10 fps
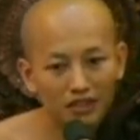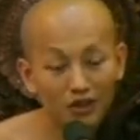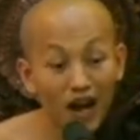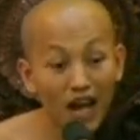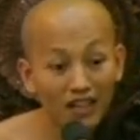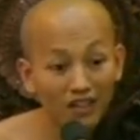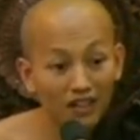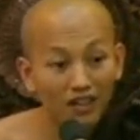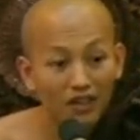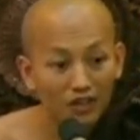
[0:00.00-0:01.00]
dry, no?
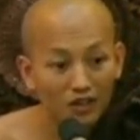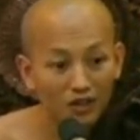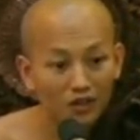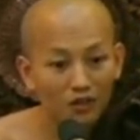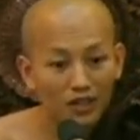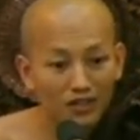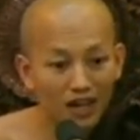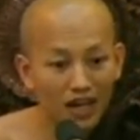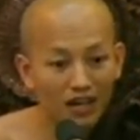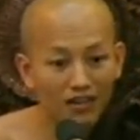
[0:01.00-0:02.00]
We're
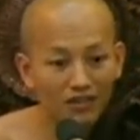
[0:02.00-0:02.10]
drying